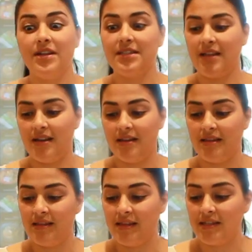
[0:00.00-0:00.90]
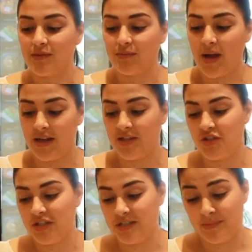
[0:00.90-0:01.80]
excited. This
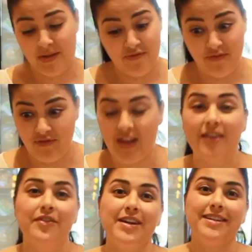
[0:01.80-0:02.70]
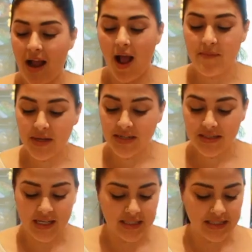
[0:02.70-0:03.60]
radish is my favorite. I'm gonna
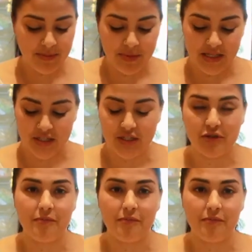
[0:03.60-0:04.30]
take a sip of this soup